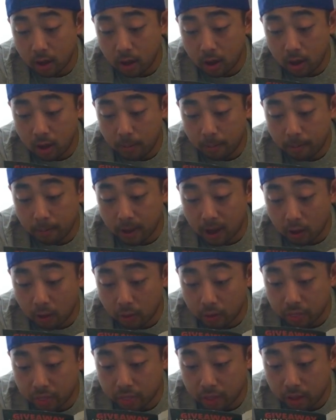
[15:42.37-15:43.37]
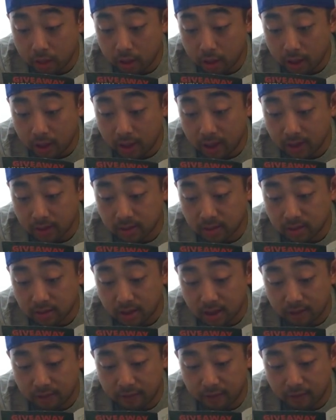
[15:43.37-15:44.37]
Mouth and Stef
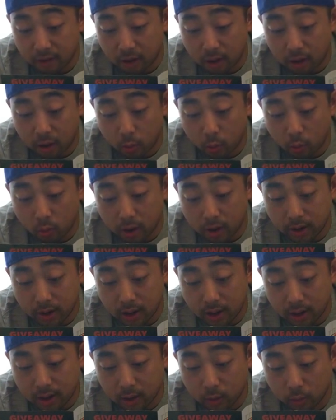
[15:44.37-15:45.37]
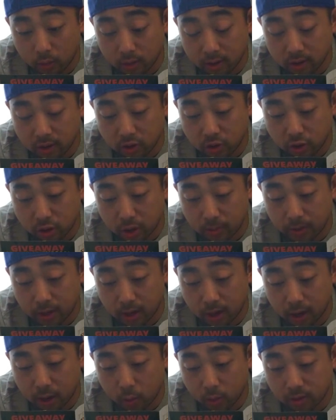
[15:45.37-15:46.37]
on One Eye Willy's ship. Here
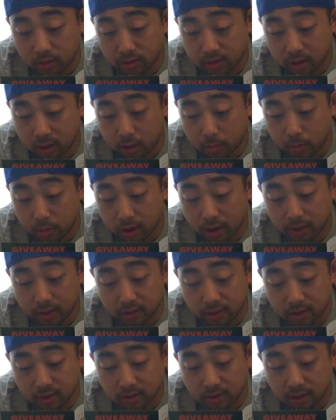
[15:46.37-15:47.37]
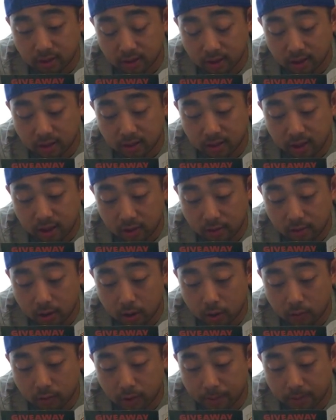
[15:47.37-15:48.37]
we celebrate this unlikely hero
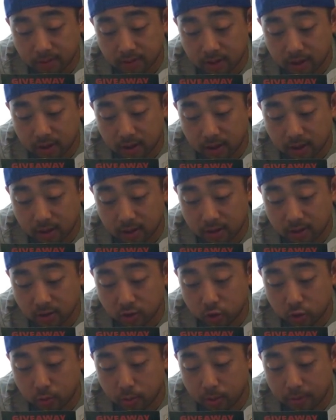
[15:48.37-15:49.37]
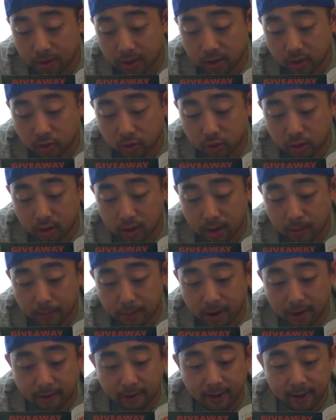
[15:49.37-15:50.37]
represented in his Superman shirt and
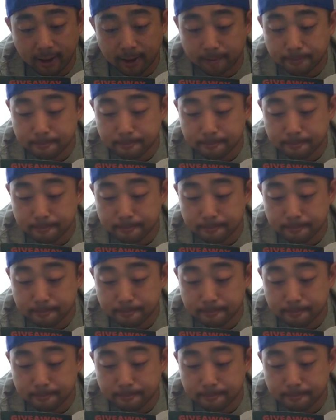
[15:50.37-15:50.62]
pirate hat.